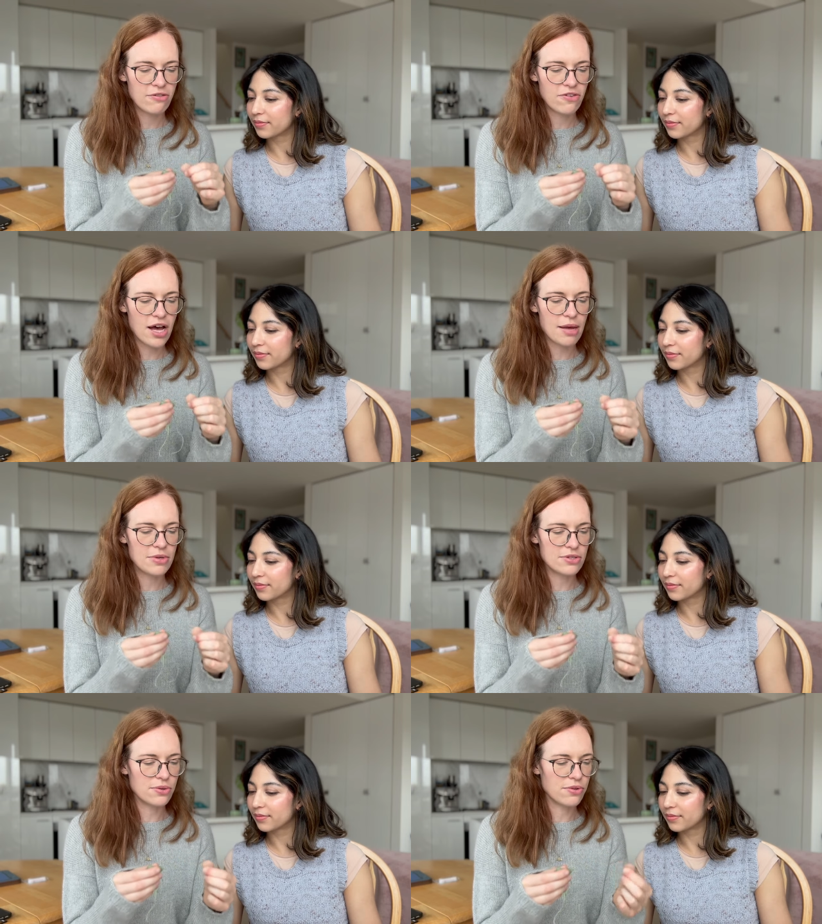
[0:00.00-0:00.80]

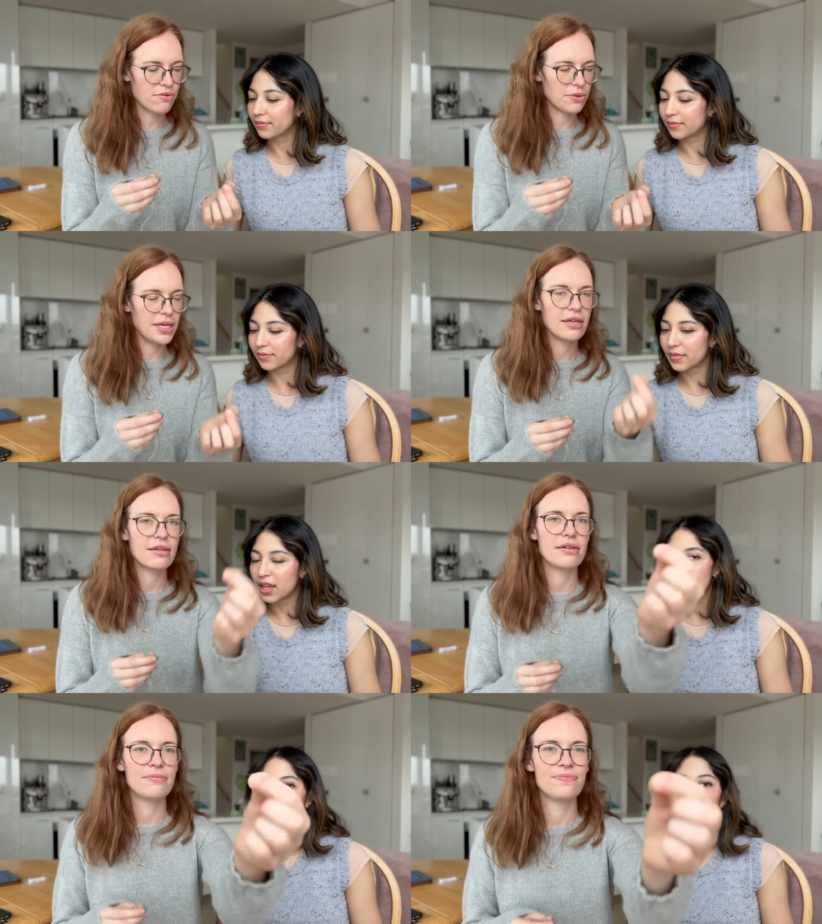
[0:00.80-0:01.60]
Speaker 1: fibers all through it.
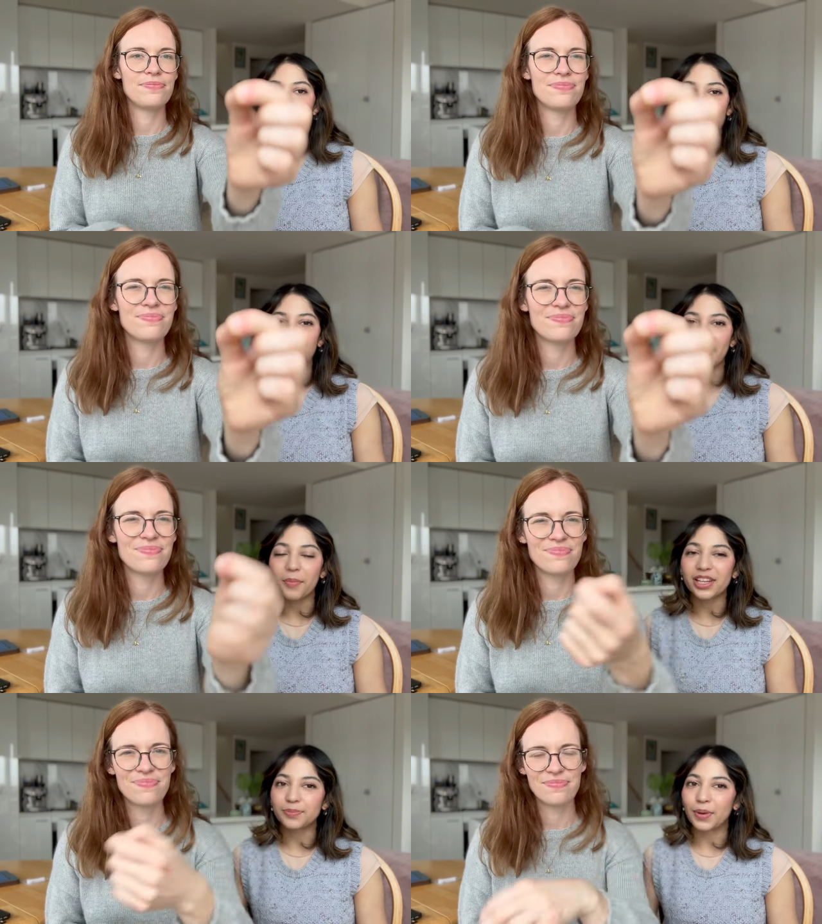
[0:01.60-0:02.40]
Speaker 2: No, but that
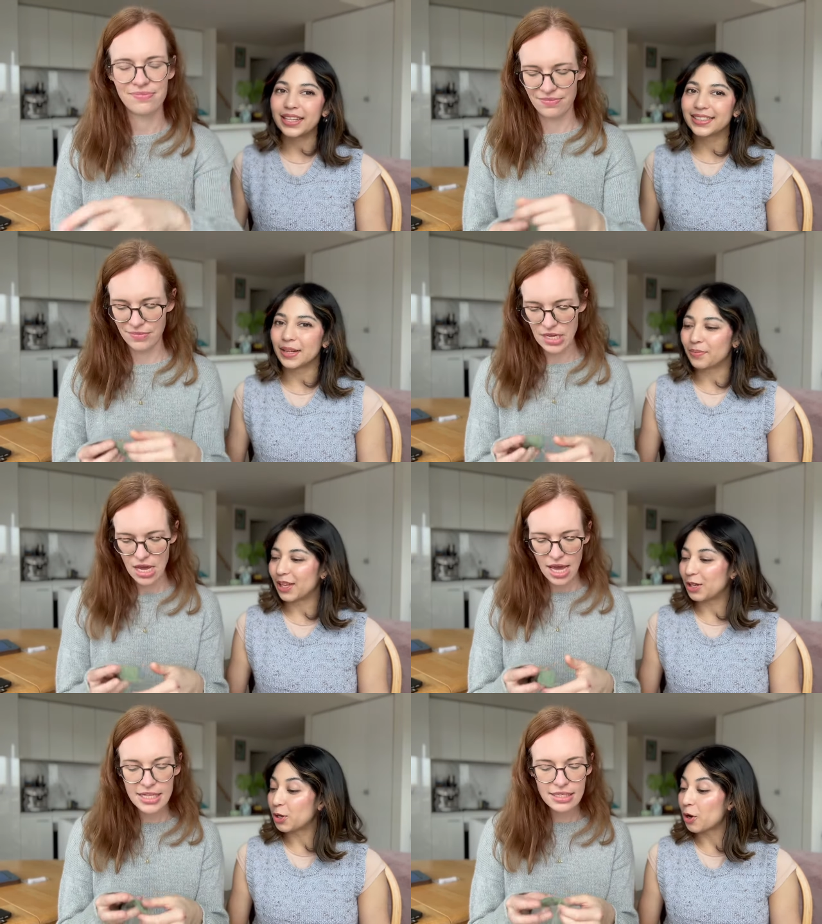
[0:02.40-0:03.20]
must be
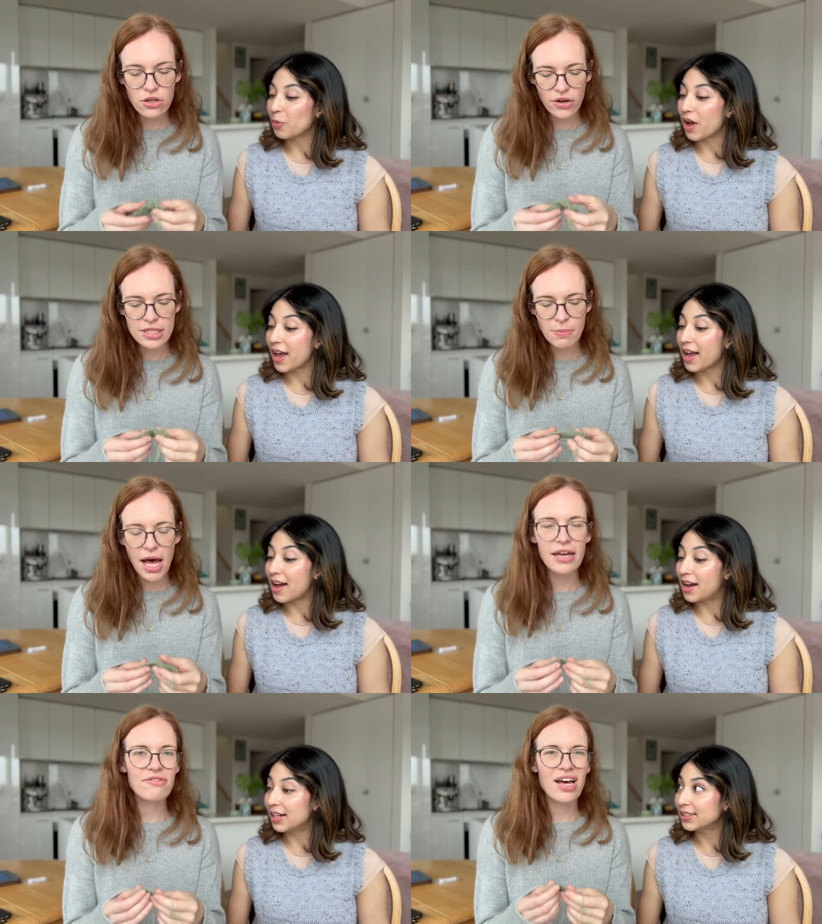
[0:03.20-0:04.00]
something. You it's, know no, it's
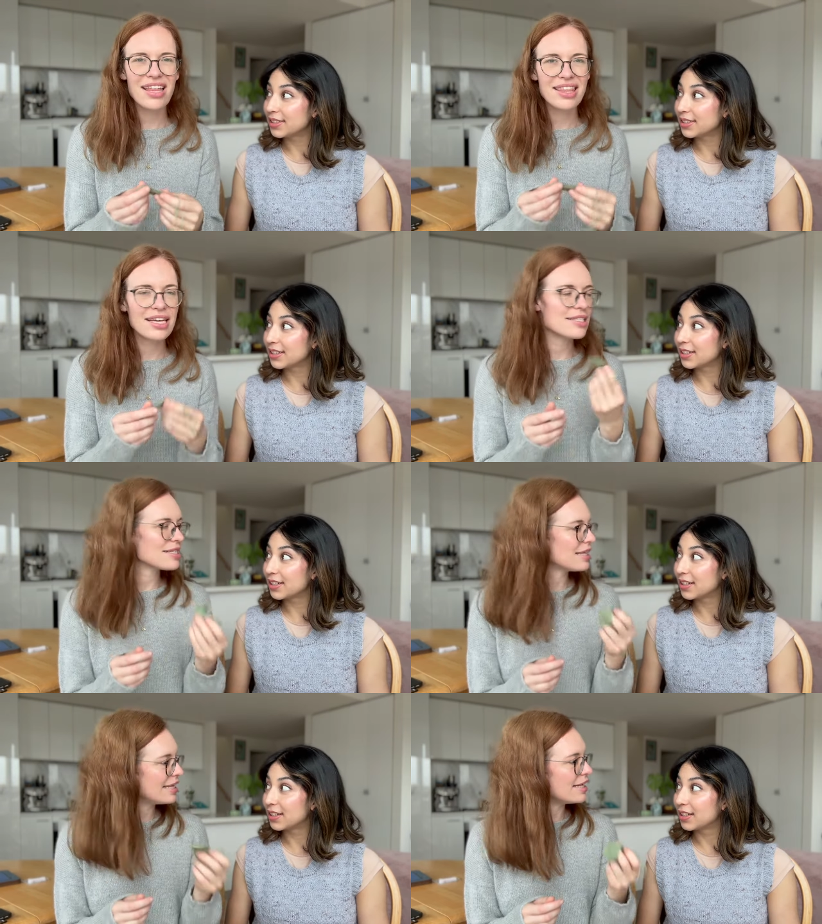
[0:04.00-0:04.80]
part Of,
Speaker 1: I think it's
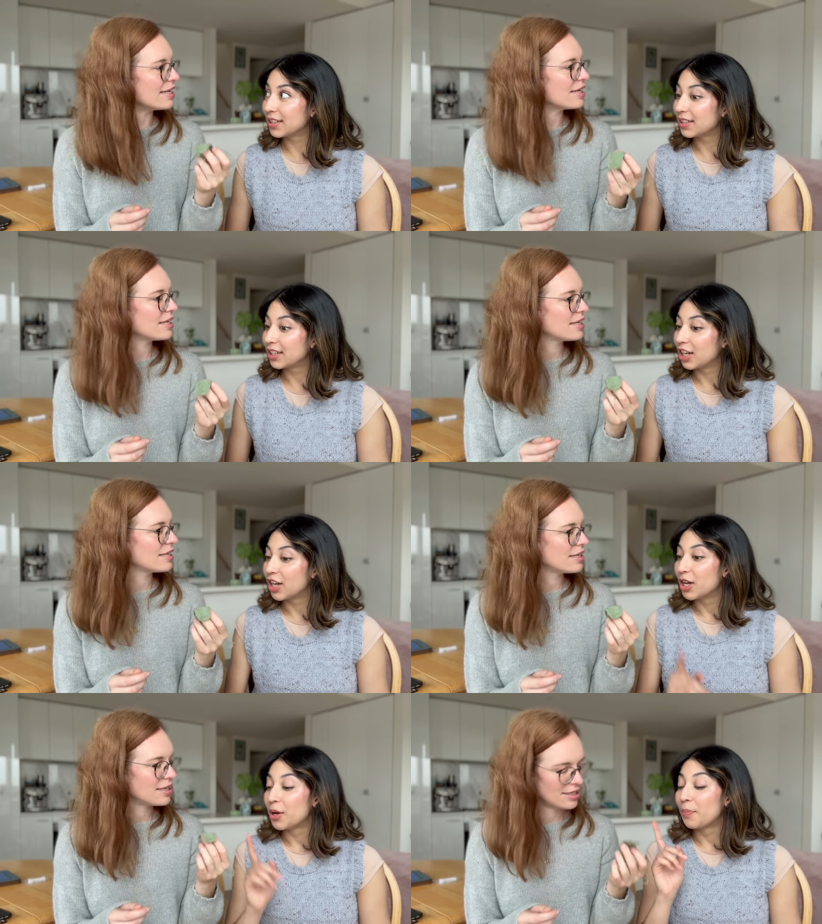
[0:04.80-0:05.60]
the linen.
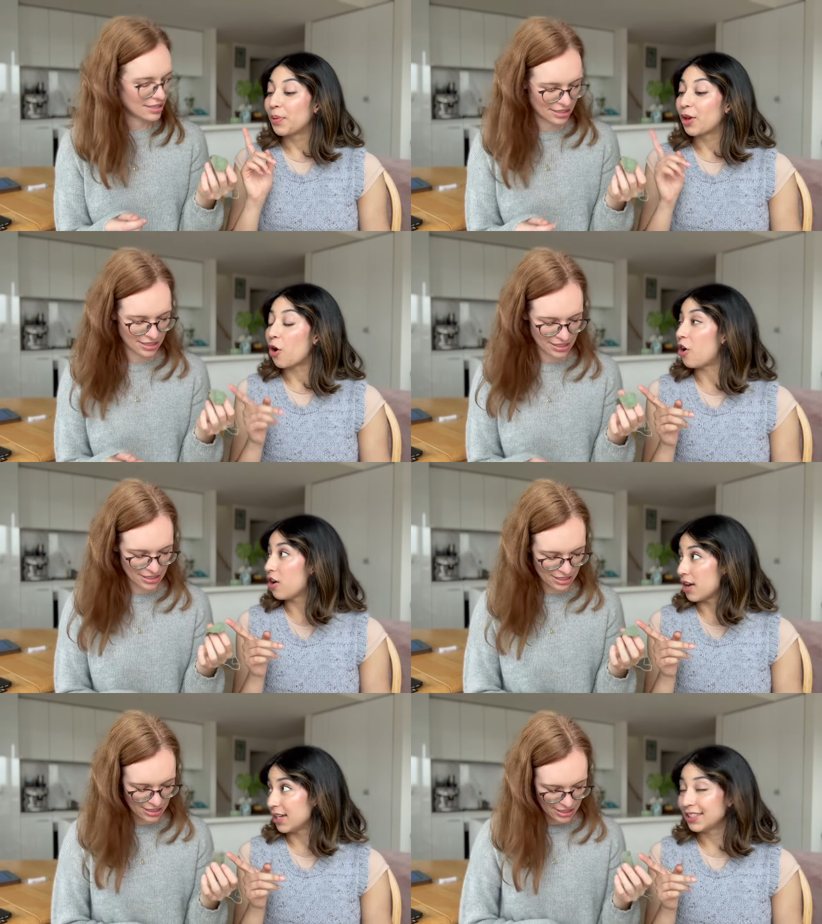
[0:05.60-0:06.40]

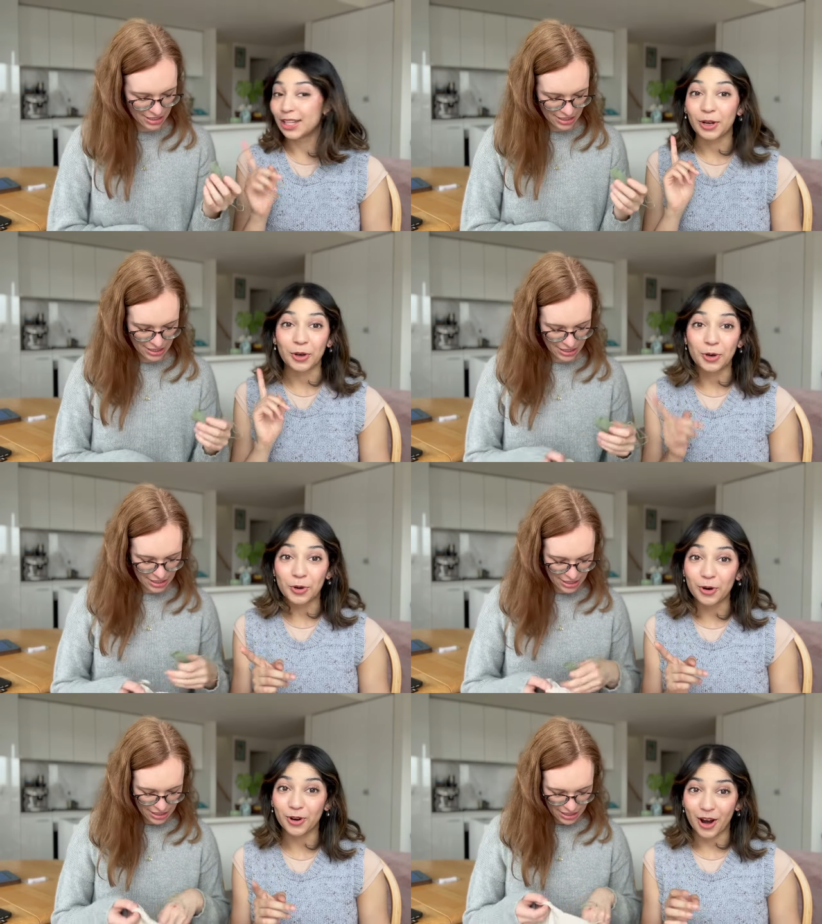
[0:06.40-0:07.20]
Speaker 2: Because
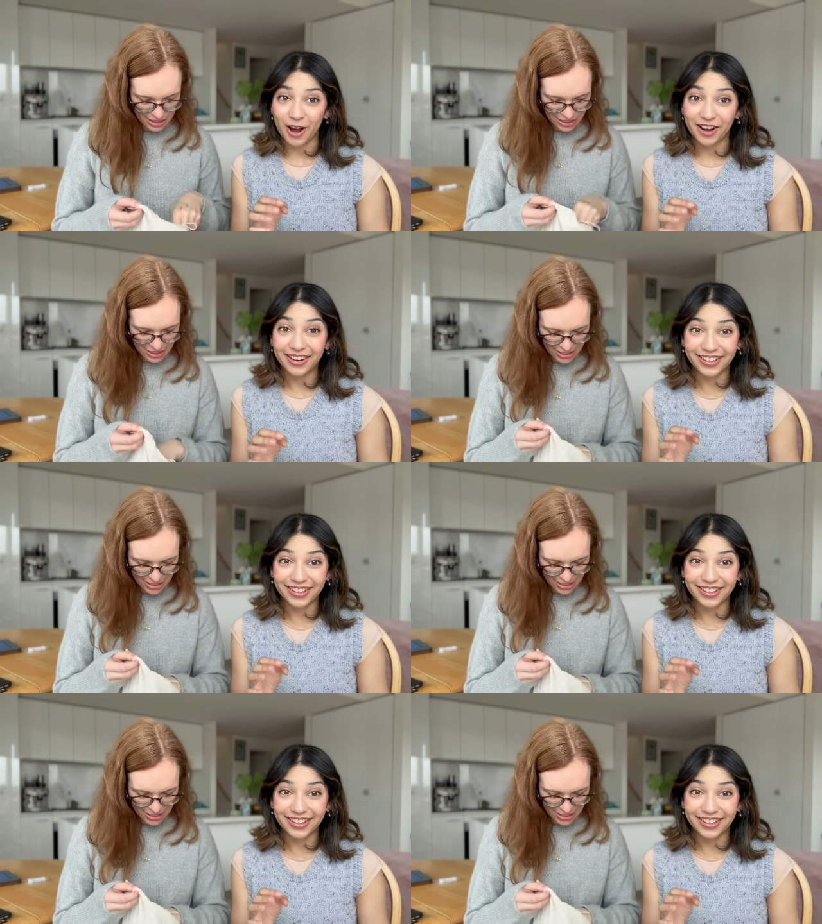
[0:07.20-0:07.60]
Noro,